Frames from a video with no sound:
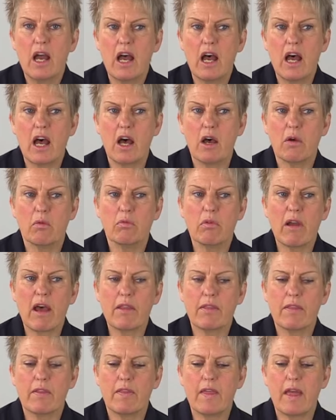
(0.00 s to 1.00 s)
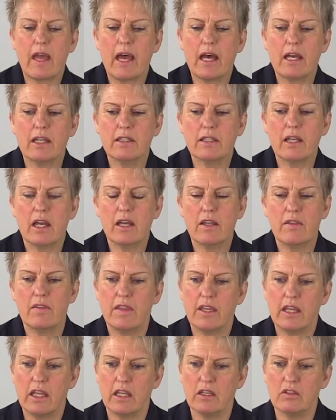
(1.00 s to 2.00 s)
rather than
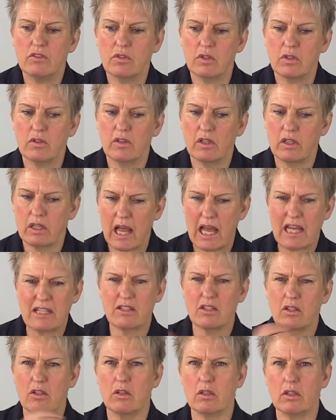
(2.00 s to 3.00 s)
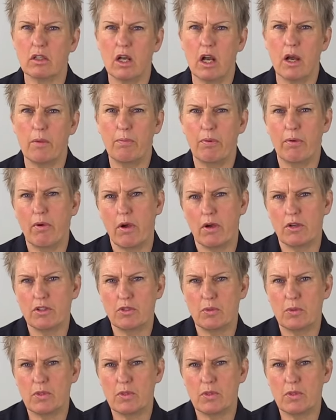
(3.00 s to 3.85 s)
the sort of the classical approach,